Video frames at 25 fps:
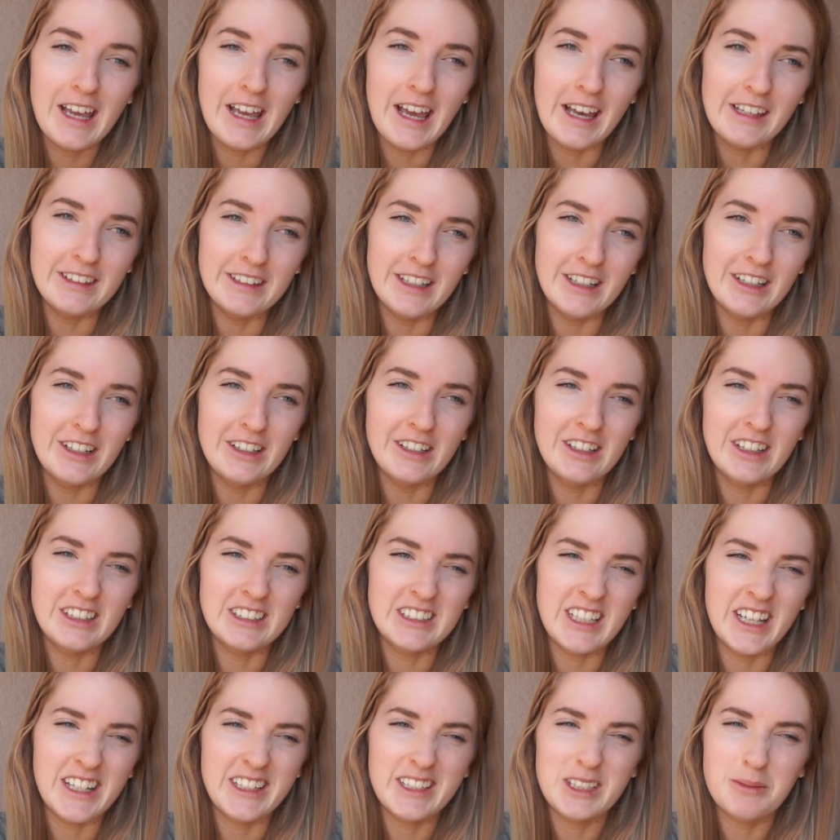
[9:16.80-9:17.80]
And then it
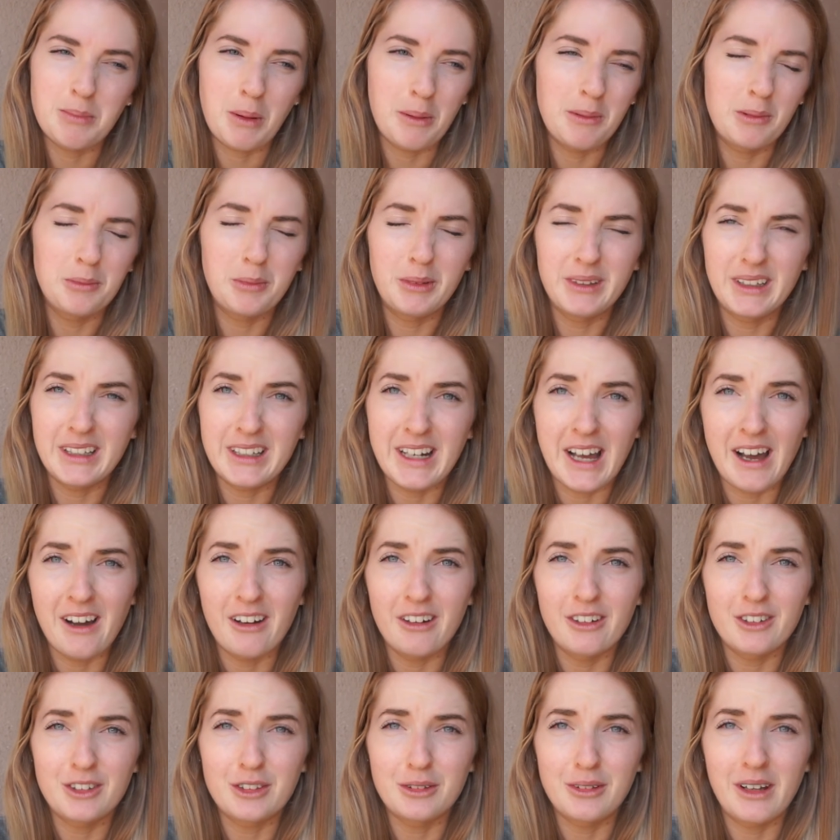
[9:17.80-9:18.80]
takes probably an
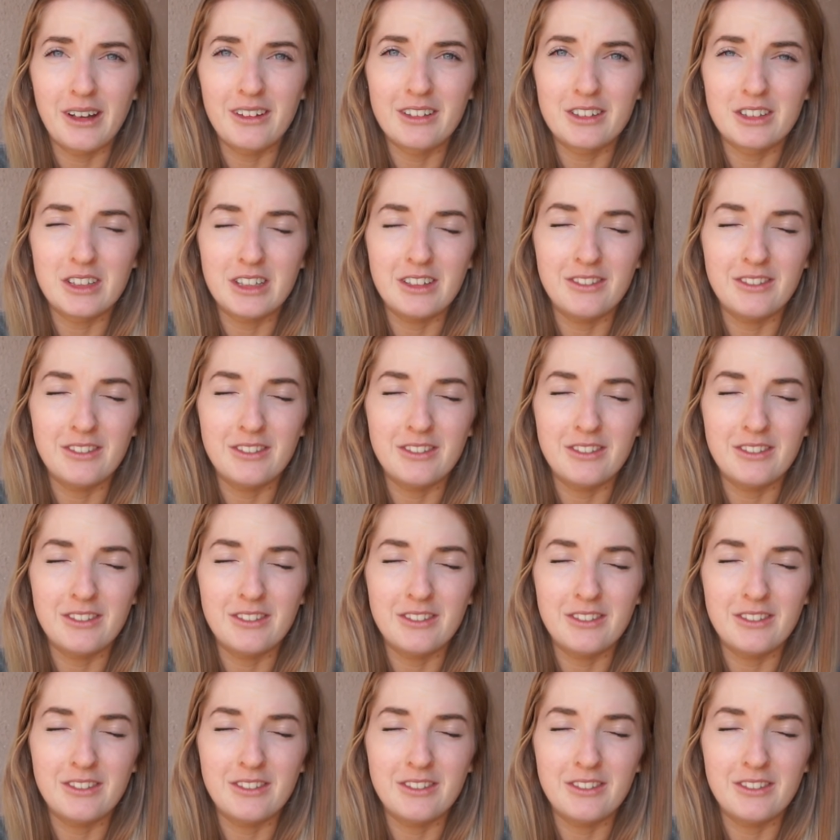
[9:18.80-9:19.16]
hour or 2 hours